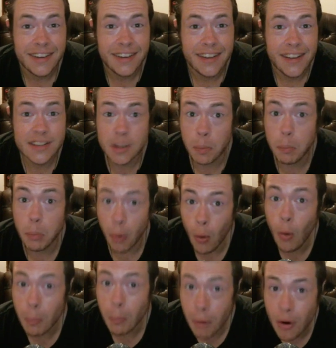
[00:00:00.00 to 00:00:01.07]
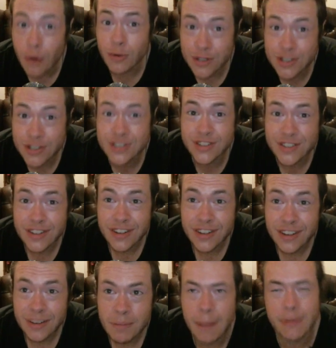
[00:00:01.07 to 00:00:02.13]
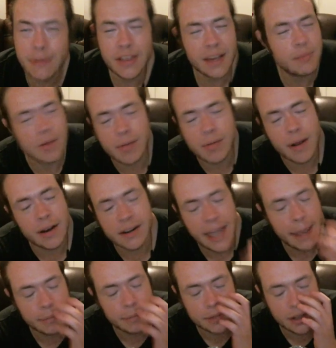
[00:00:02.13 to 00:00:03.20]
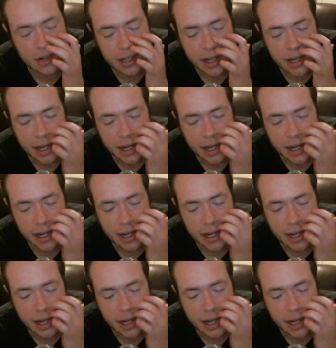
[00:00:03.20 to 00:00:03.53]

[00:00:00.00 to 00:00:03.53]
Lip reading: It's a bull moose. Maybe they read it in captivity.